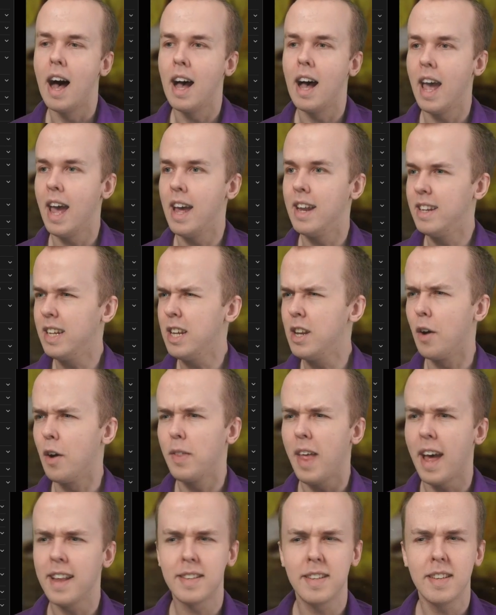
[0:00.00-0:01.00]
And, you
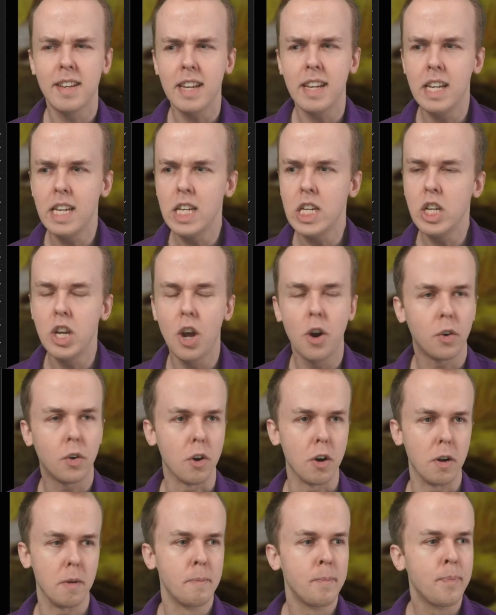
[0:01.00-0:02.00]
know, that's no
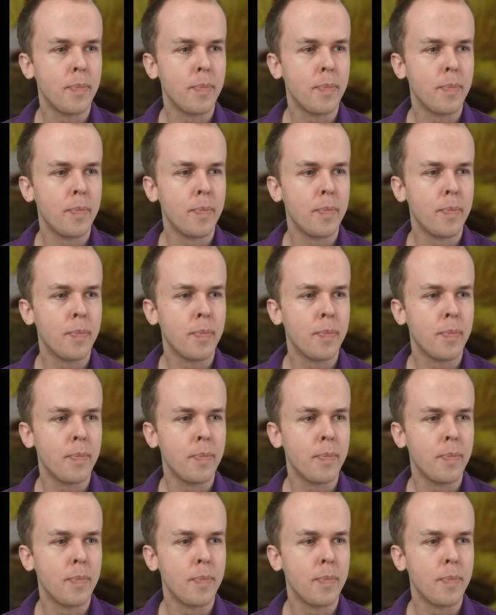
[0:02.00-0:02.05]
good.